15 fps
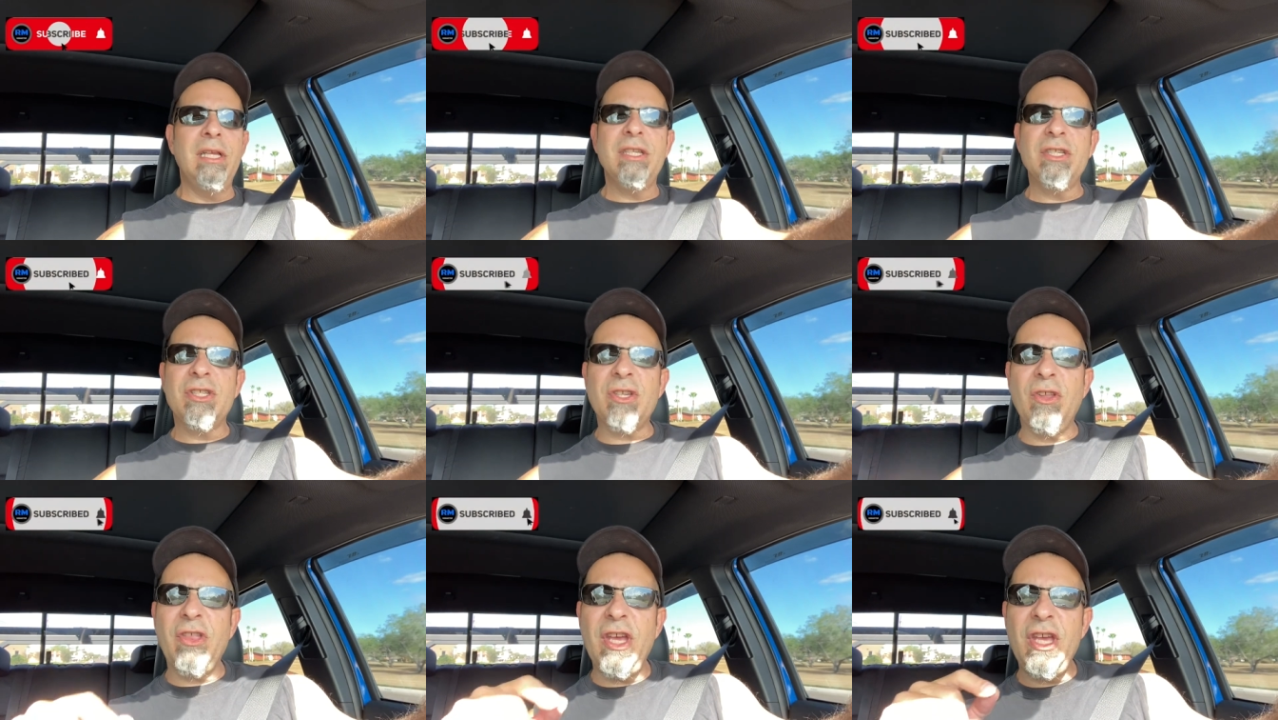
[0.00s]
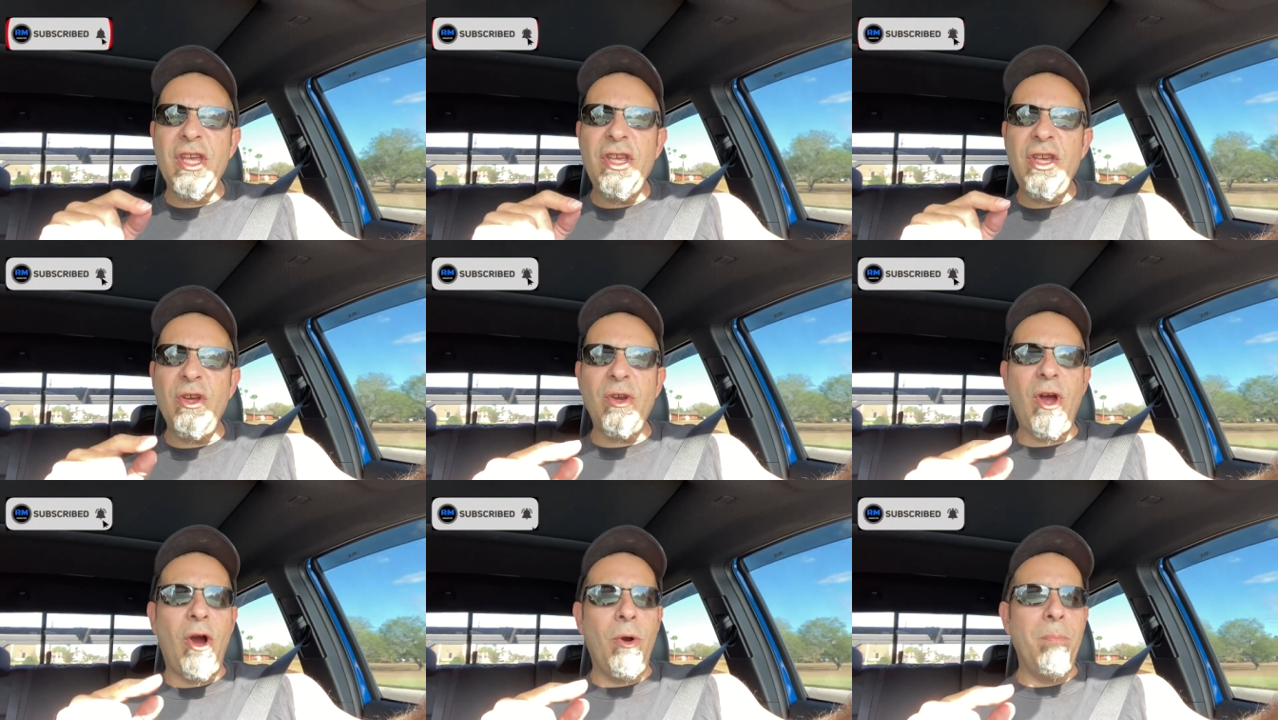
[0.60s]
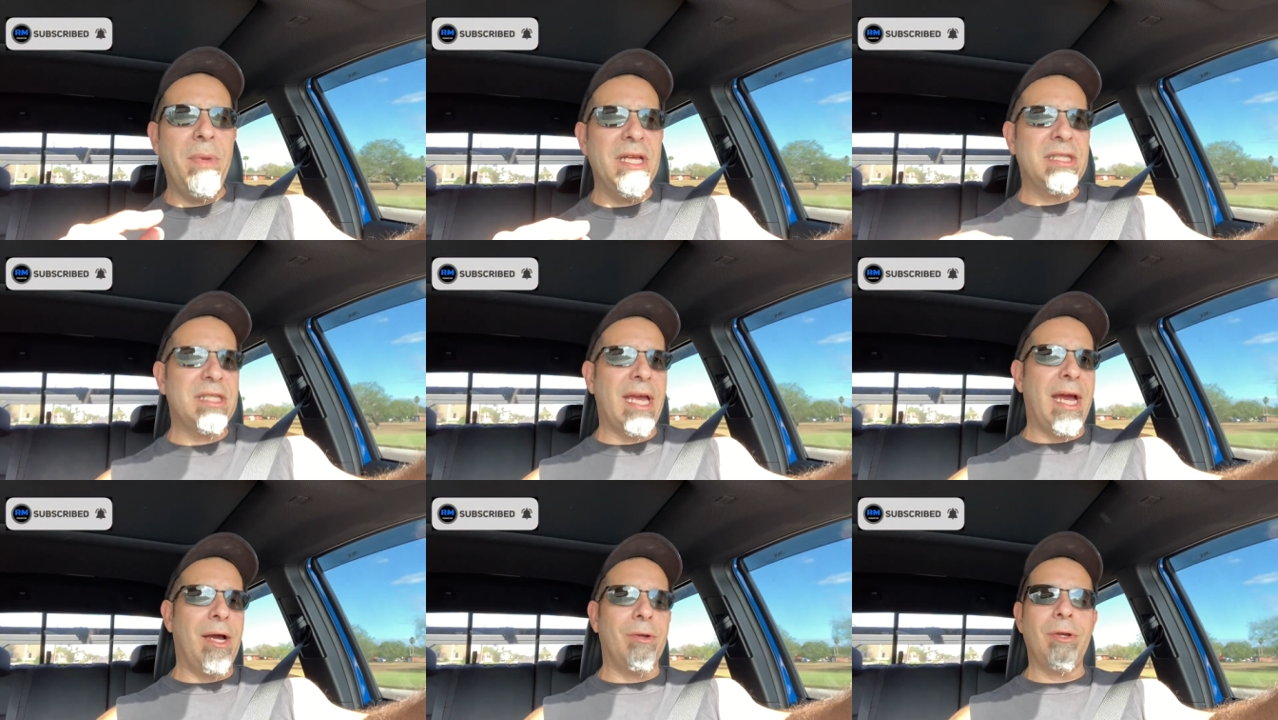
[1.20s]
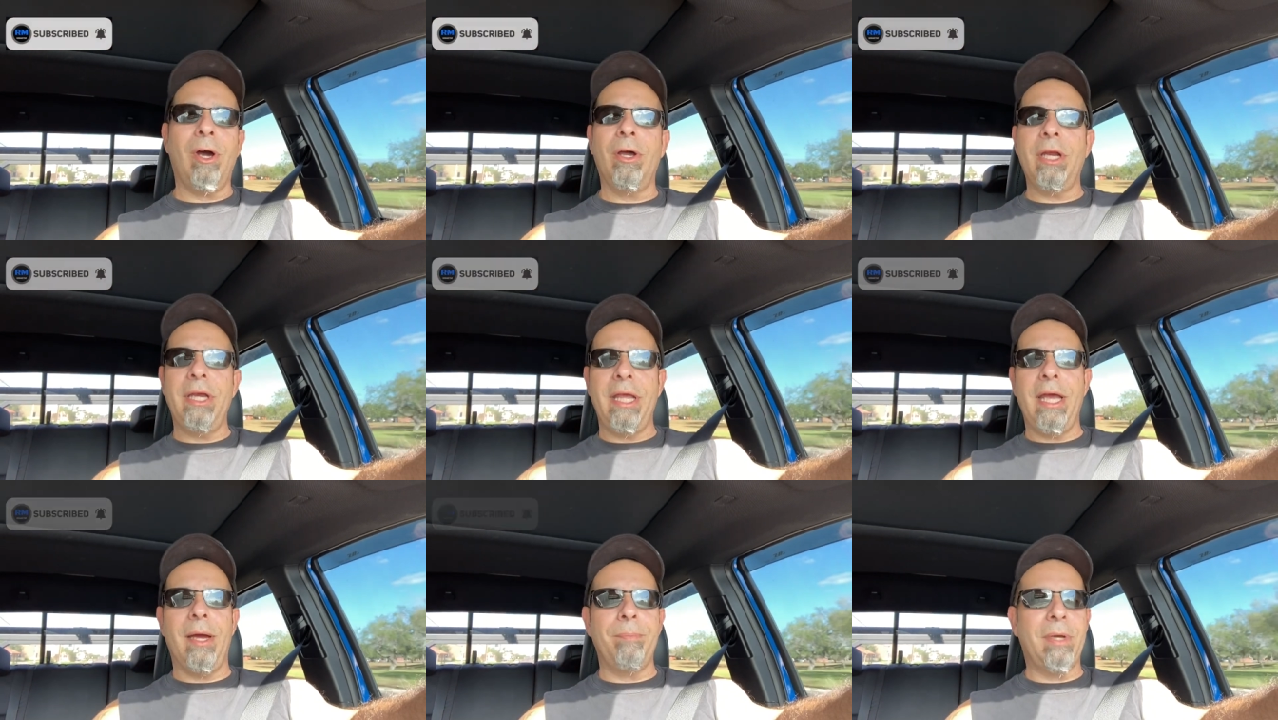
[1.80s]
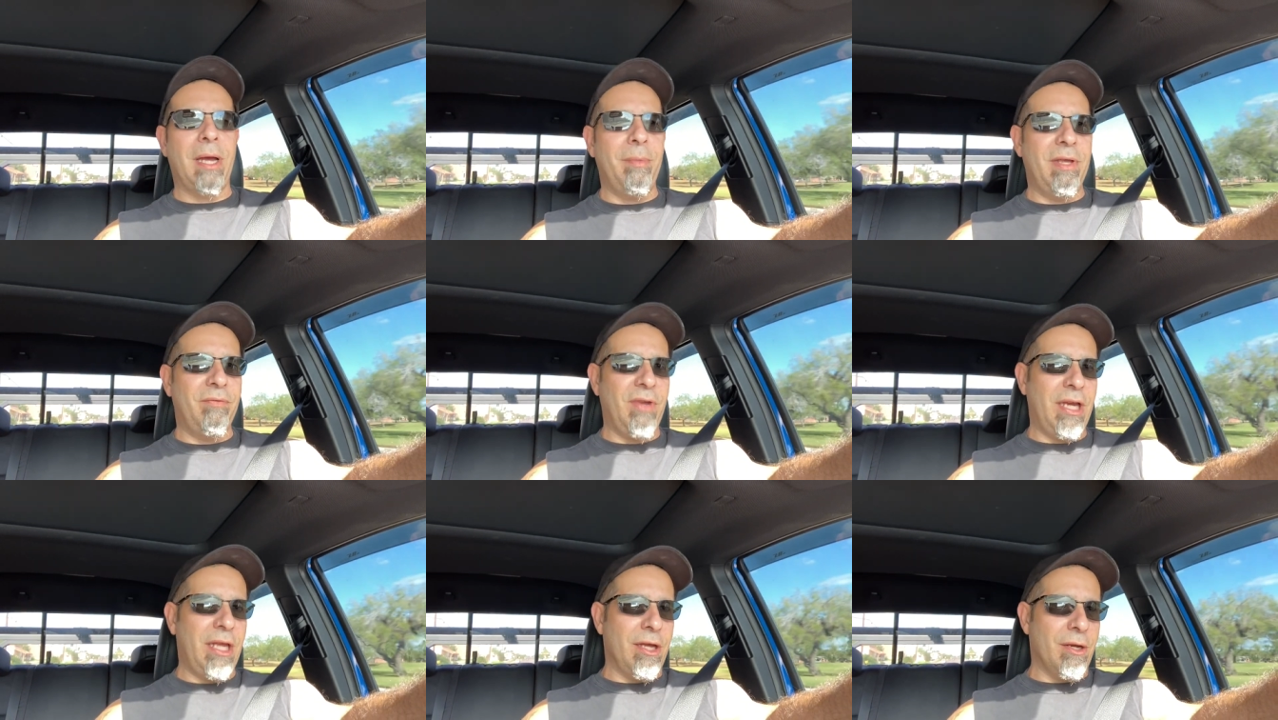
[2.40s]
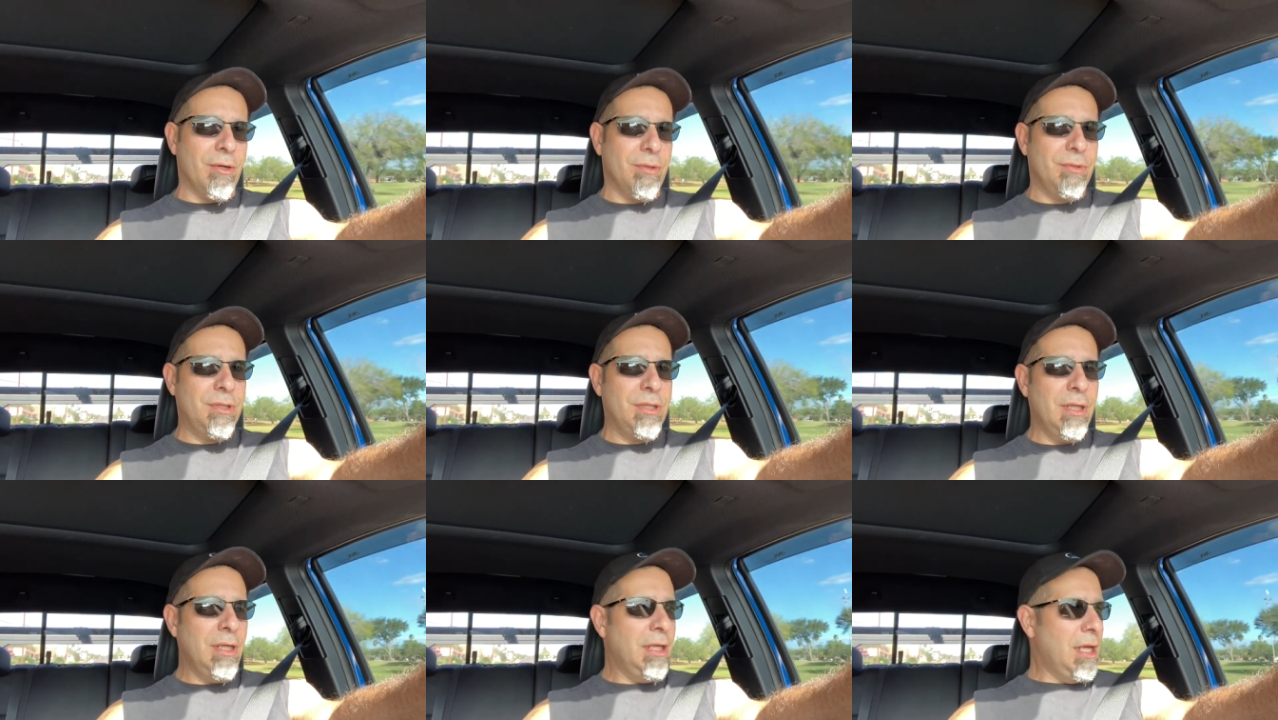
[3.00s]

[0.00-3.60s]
so that you don't miss out on any upcoming videos.